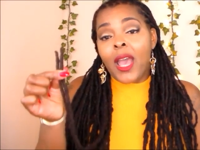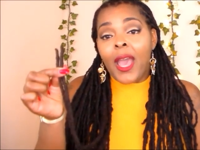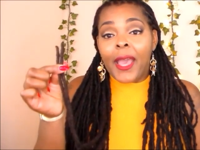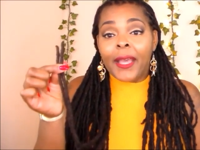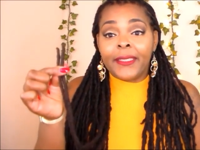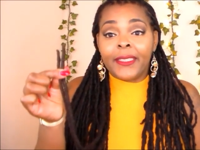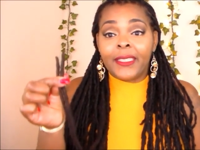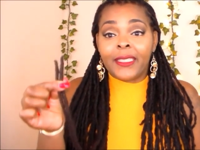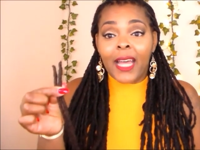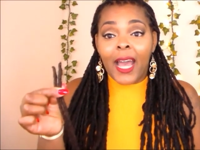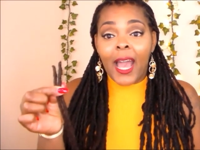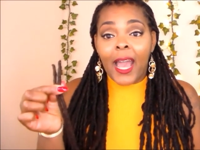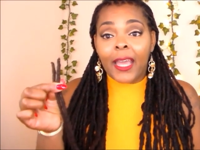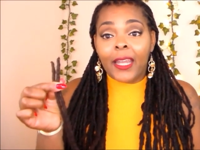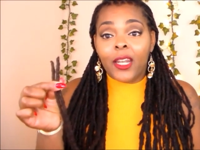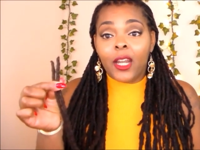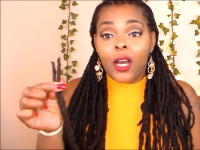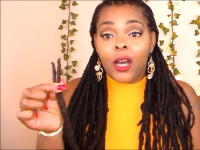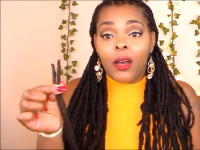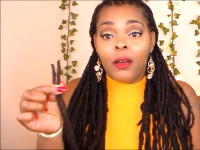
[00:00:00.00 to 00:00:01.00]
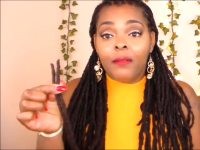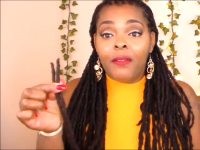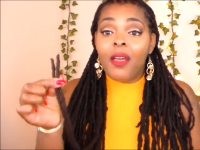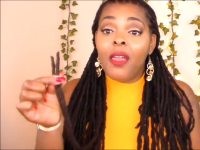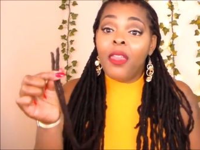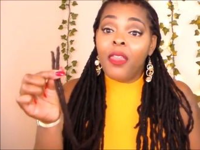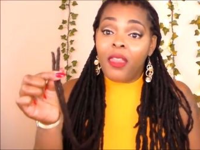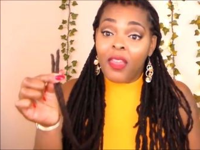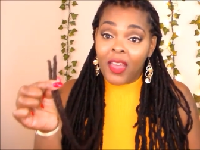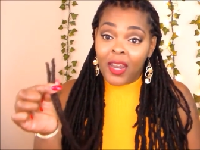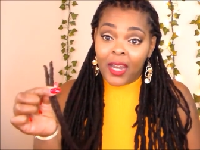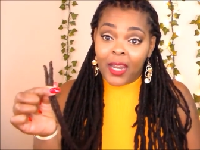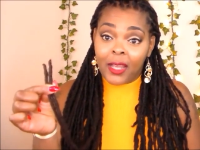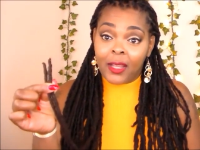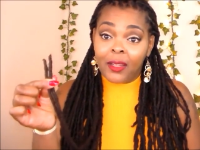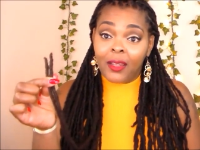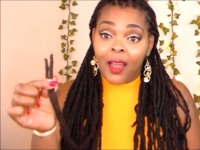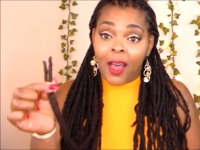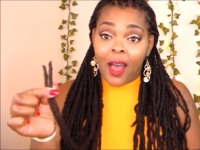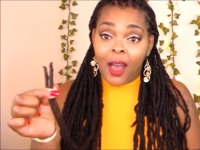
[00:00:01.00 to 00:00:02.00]
a sign of
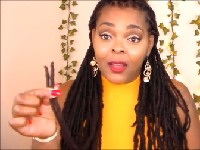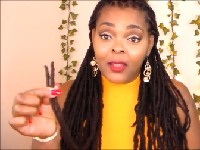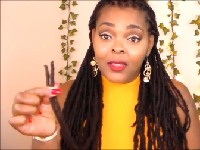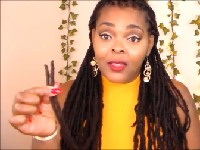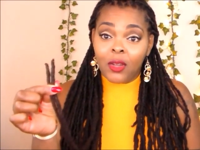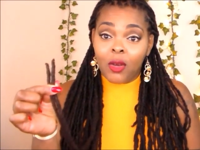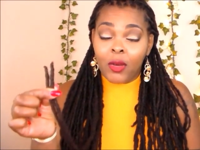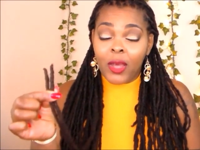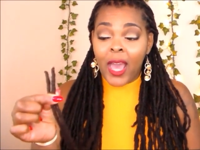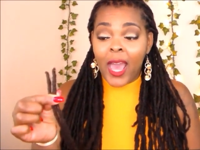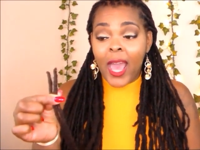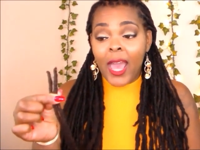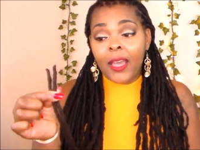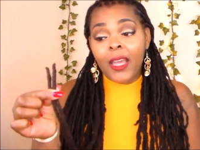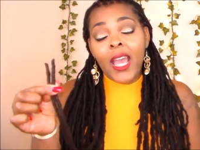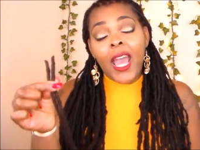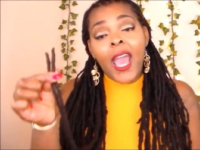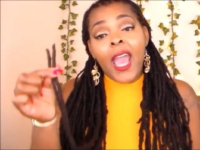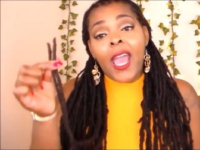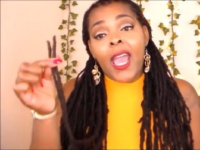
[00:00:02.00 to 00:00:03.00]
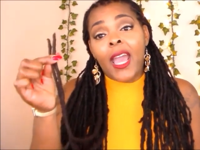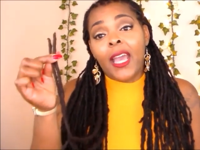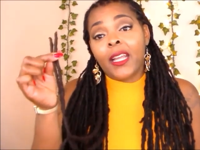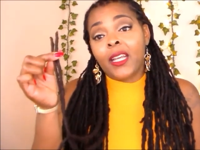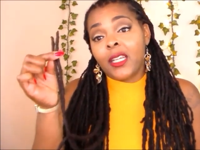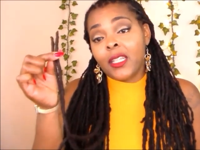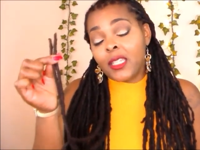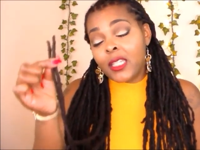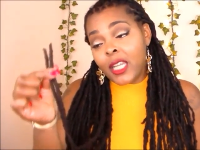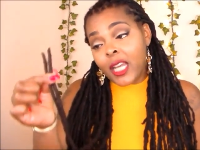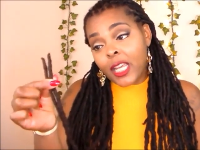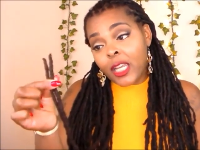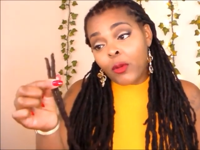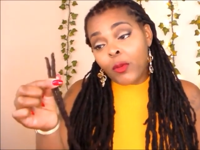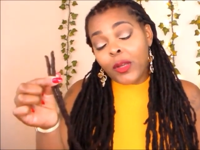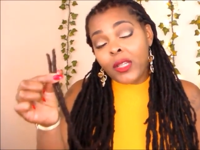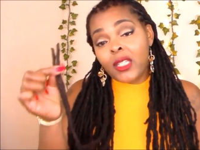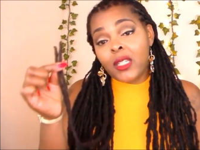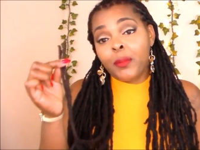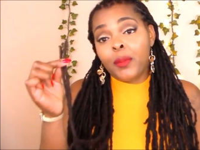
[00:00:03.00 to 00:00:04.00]
thinning locks, okay? And
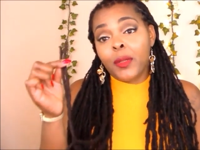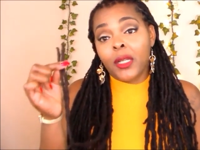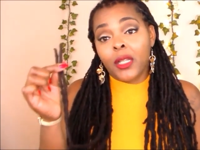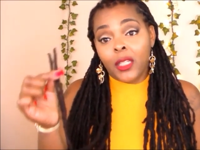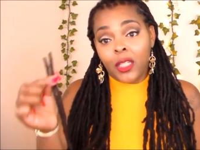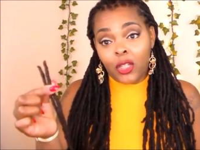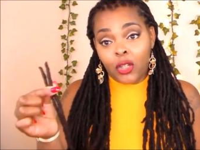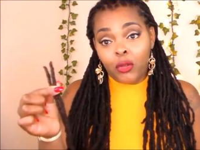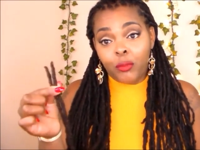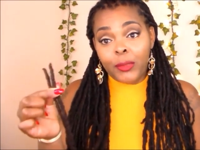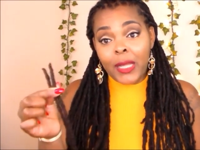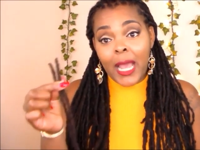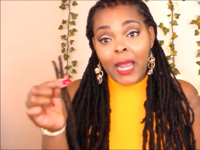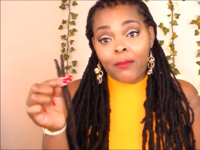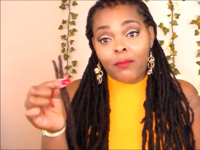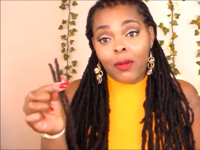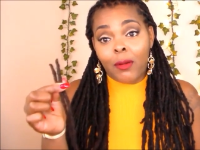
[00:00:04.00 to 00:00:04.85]
continuing to put little black